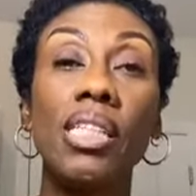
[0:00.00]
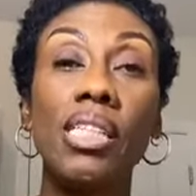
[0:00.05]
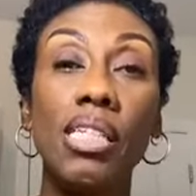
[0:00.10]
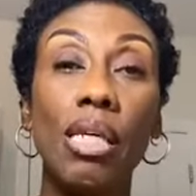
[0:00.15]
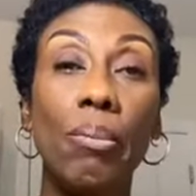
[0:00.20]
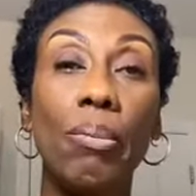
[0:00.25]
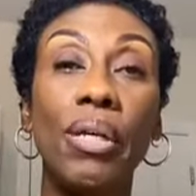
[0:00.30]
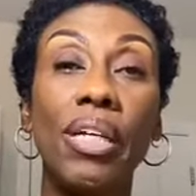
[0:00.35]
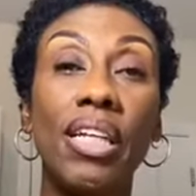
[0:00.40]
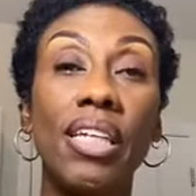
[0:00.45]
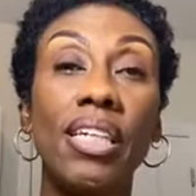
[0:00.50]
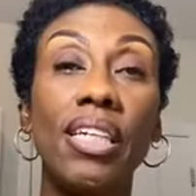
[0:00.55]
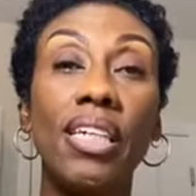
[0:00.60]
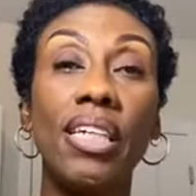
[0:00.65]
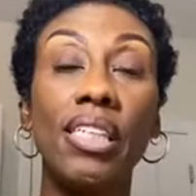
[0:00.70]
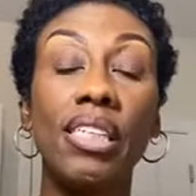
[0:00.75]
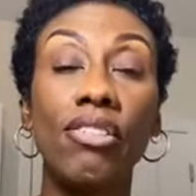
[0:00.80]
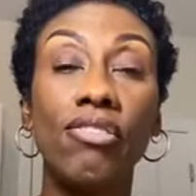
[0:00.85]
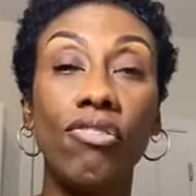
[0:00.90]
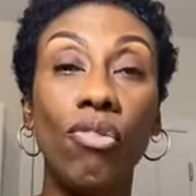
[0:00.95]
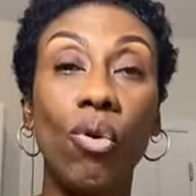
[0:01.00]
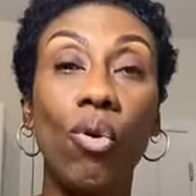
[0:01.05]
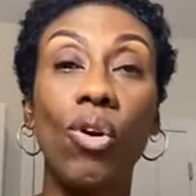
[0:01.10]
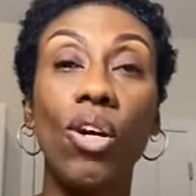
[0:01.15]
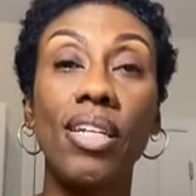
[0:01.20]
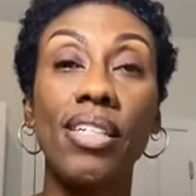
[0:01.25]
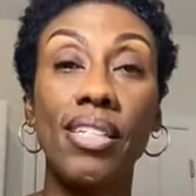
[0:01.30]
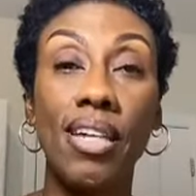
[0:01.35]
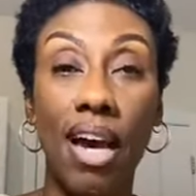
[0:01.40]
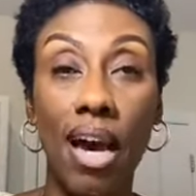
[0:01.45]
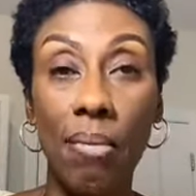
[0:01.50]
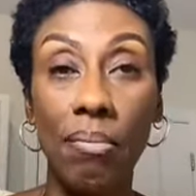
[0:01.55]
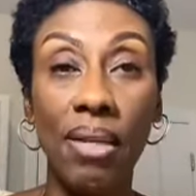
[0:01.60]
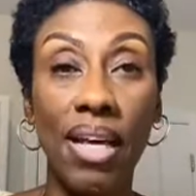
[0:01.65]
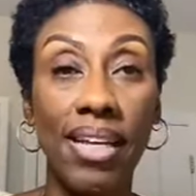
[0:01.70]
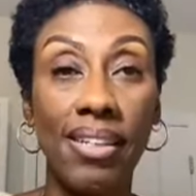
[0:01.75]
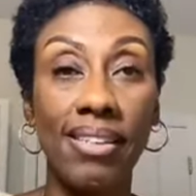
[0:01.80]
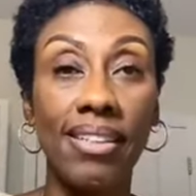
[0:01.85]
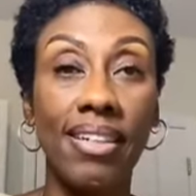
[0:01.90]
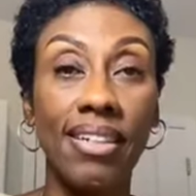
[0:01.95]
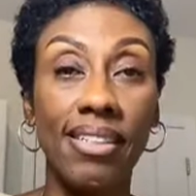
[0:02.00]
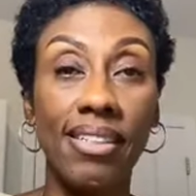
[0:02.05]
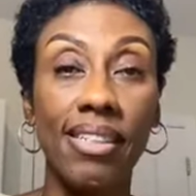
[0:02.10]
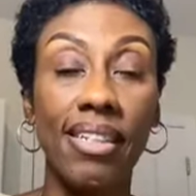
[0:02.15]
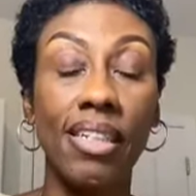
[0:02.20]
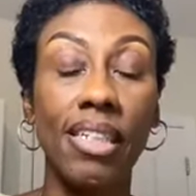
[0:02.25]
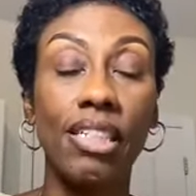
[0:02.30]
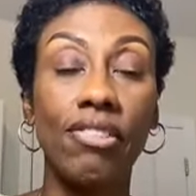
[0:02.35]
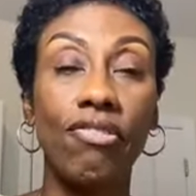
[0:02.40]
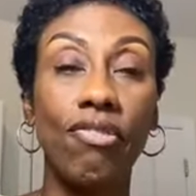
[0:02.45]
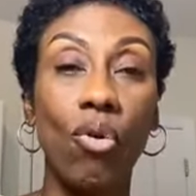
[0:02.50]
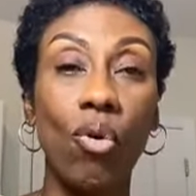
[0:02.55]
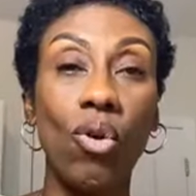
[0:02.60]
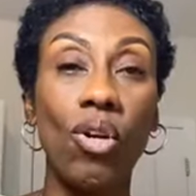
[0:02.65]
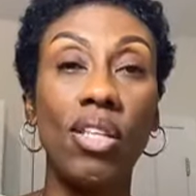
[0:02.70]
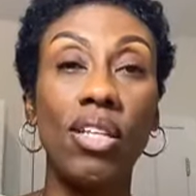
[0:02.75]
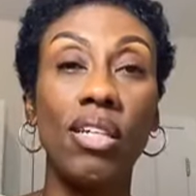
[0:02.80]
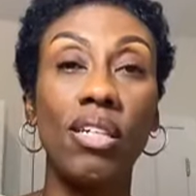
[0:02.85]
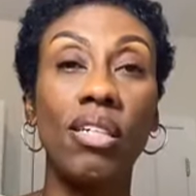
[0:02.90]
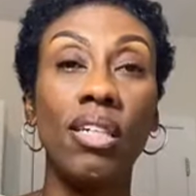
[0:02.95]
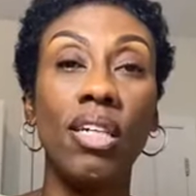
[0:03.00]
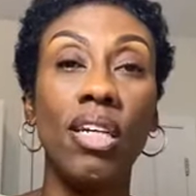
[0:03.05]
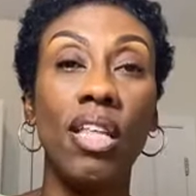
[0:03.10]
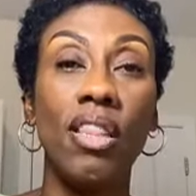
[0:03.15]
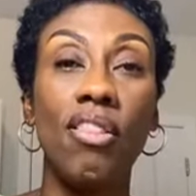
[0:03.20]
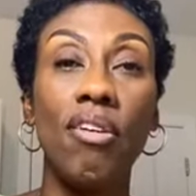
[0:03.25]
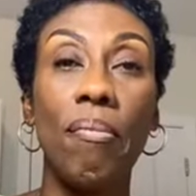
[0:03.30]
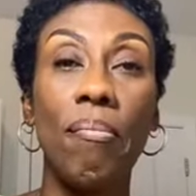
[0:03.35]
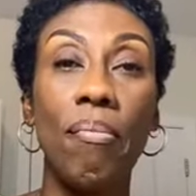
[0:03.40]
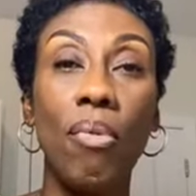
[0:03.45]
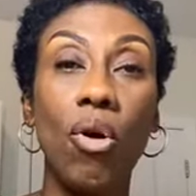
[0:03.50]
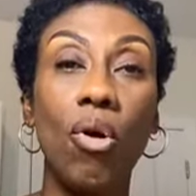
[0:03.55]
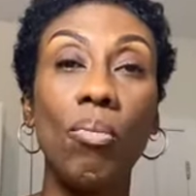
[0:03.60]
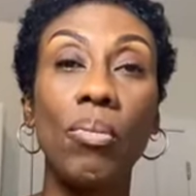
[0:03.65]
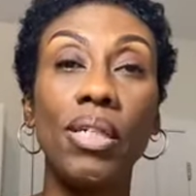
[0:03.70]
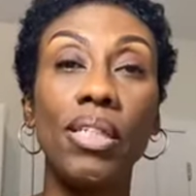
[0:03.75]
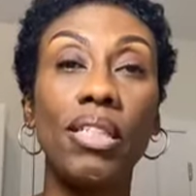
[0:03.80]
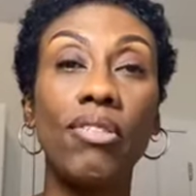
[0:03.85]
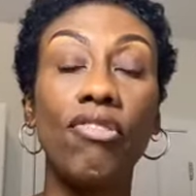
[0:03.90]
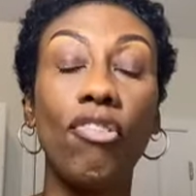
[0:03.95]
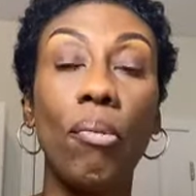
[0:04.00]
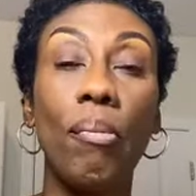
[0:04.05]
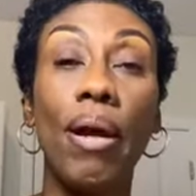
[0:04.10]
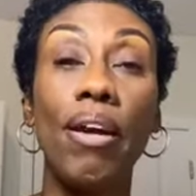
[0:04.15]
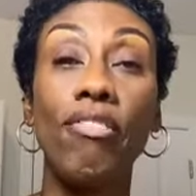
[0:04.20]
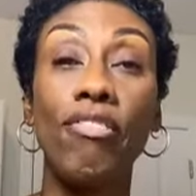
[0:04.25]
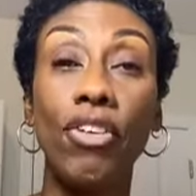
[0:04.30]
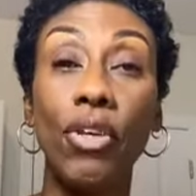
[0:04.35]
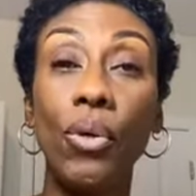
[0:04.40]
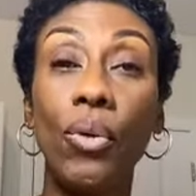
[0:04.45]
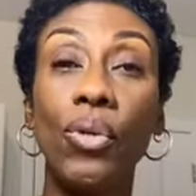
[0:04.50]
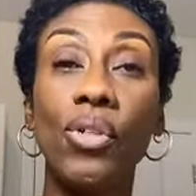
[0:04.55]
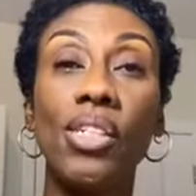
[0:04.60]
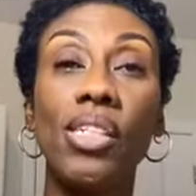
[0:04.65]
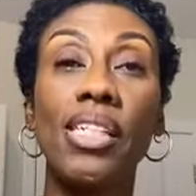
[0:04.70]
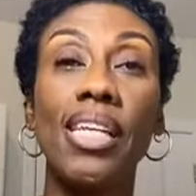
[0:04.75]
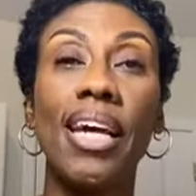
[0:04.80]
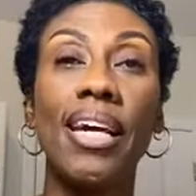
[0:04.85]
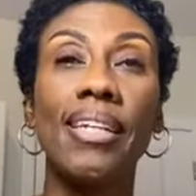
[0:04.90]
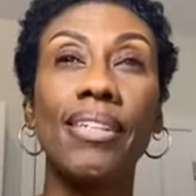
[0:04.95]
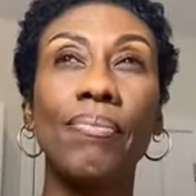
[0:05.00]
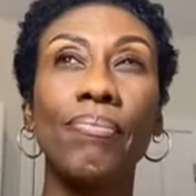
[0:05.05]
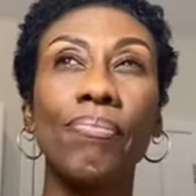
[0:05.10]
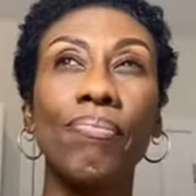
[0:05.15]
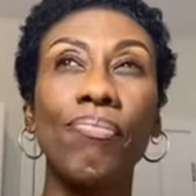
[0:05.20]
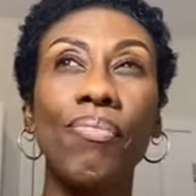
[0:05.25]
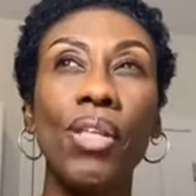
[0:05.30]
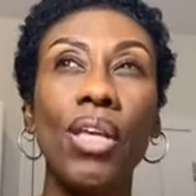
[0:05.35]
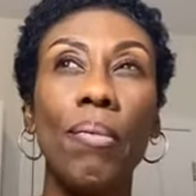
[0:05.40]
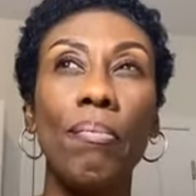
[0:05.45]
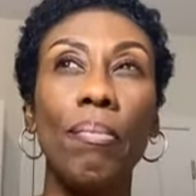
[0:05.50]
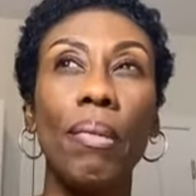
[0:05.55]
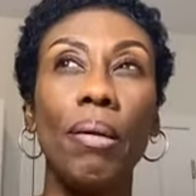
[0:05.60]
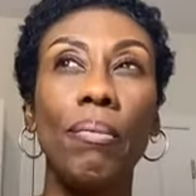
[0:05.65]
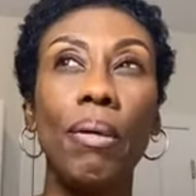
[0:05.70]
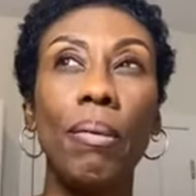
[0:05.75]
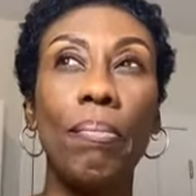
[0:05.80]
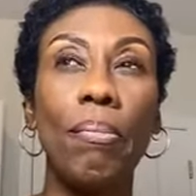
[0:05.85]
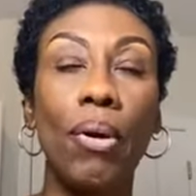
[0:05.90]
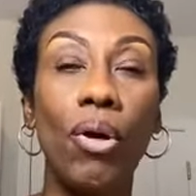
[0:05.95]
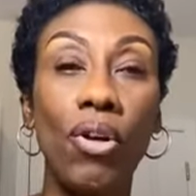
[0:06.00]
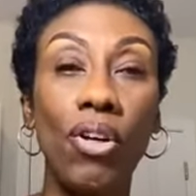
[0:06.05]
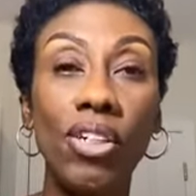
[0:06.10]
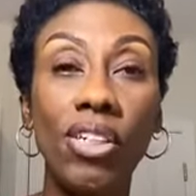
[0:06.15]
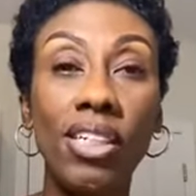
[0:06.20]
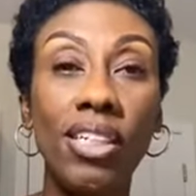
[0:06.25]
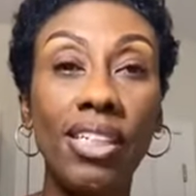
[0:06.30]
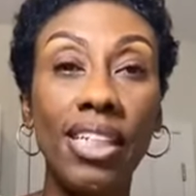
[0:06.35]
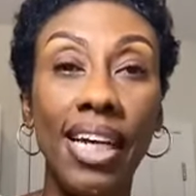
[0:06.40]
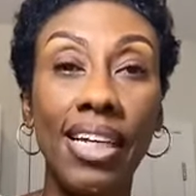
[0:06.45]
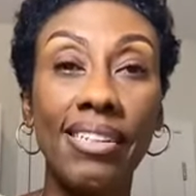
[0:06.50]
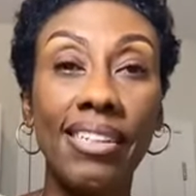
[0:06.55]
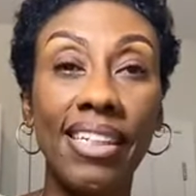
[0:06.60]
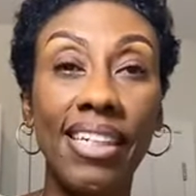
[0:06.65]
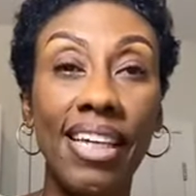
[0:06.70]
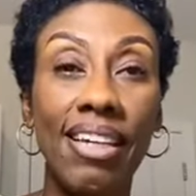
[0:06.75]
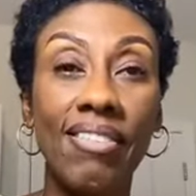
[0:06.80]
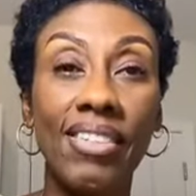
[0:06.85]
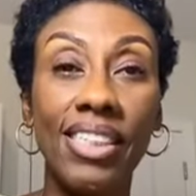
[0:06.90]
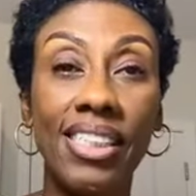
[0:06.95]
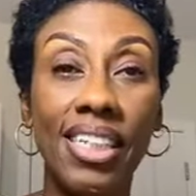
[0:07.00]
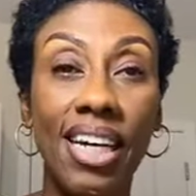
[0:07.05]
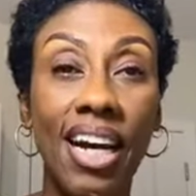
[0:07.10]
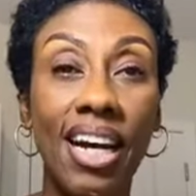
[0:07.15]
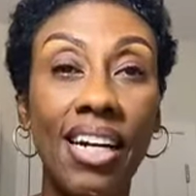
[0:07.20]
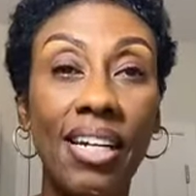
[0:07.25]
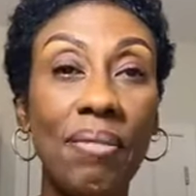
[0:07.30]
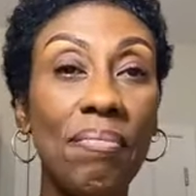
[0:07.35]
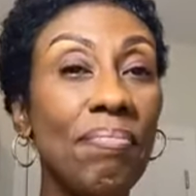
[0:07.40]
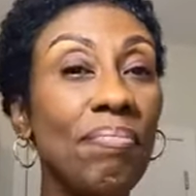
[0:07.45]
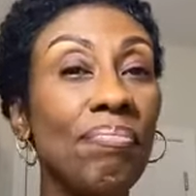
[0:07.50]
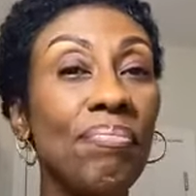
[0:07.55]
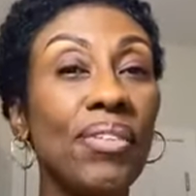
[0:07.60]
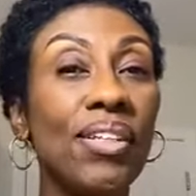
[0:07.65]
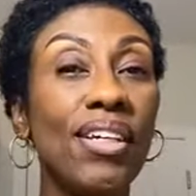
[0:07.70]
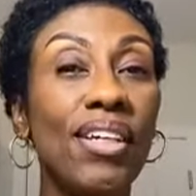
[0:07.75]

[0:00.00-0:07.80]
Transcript: typically it's for a time like this and it's for the the moment for my viewers that may be pertinent at the given time